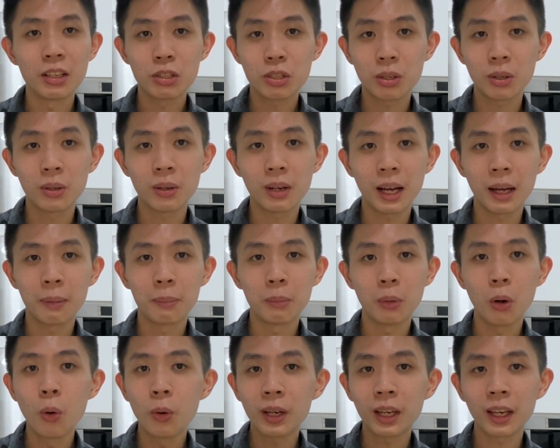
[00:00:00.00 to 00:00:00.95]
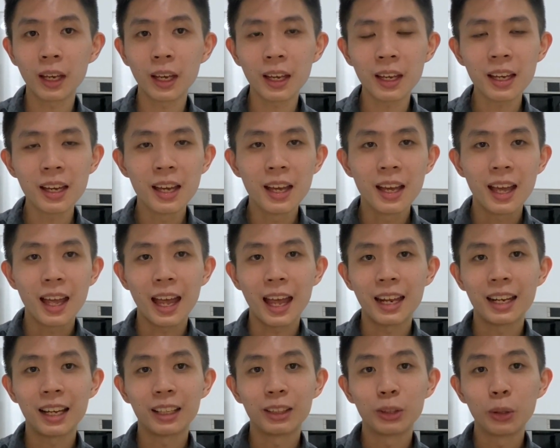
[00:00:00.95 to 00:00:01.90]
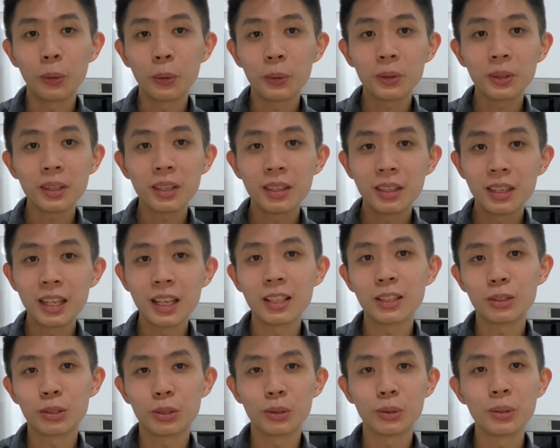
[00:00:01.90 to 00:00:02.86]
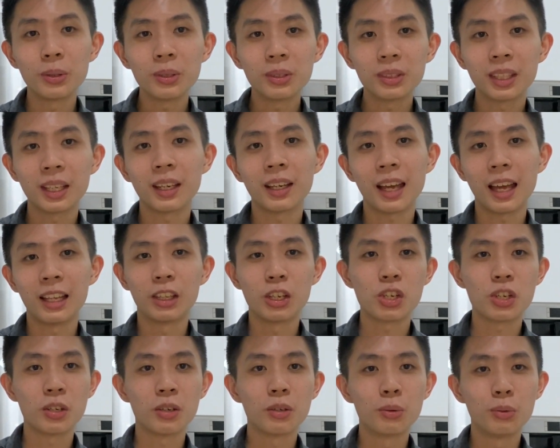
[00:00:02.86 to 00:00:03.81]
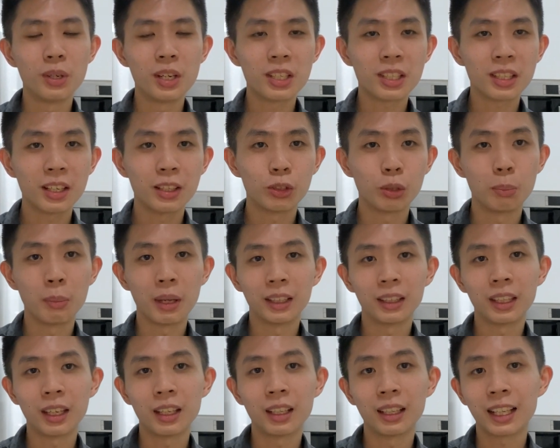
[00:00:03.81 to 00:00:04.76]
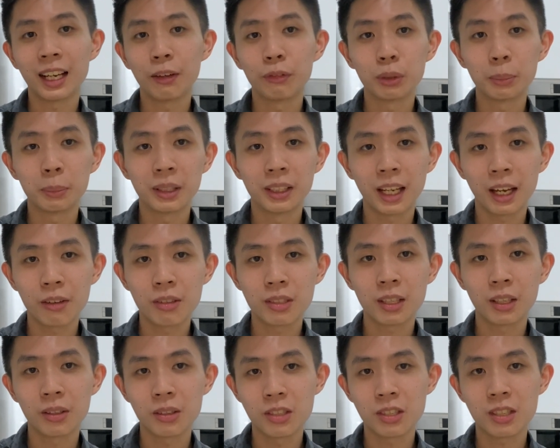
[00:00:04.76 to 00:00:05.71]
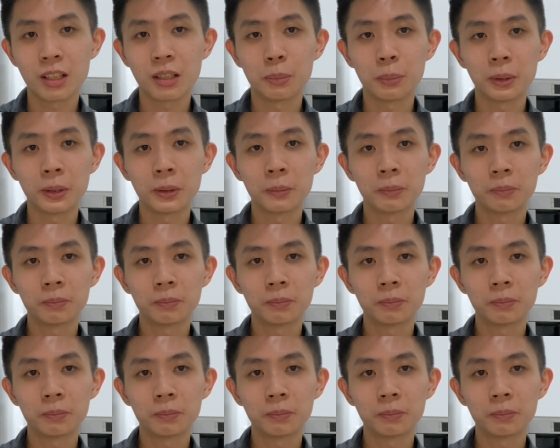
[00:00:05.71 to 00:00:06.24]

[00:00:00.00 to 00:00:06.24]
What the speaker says: So I'm okay and I don't need to take additional risk to maintain a comfortable lifestyle in Singapore.